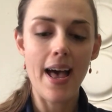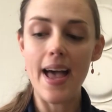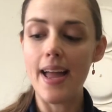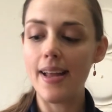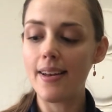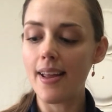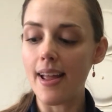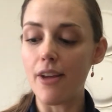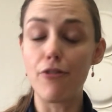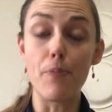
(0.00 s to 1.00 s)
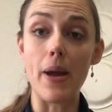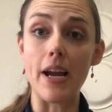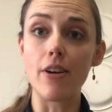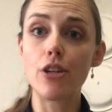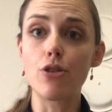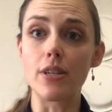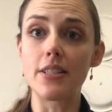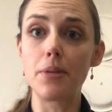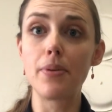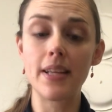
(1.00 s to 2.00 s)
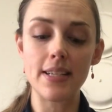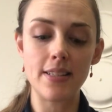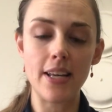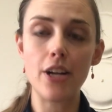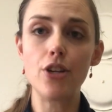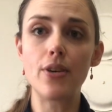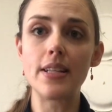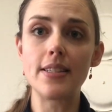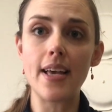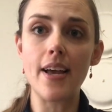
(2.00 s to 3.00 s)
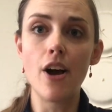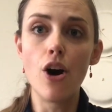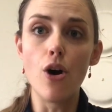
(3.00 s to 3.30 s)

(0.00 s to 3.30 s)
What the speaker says: and if a parent or a sibling is there, you can say,